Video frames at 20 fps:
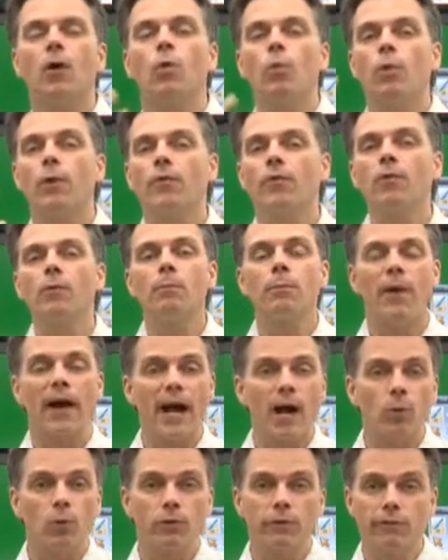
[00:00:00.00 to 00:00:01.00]
With the
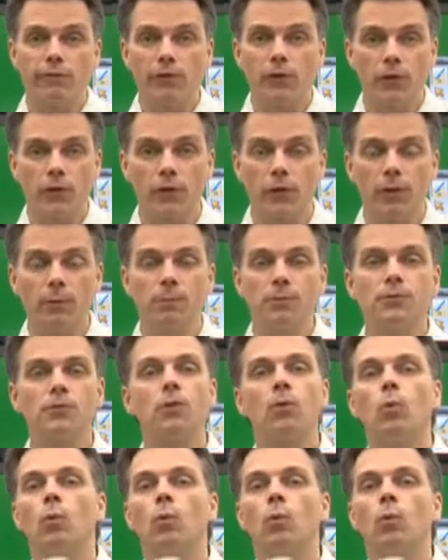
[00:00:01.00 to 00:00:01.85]
power verbs,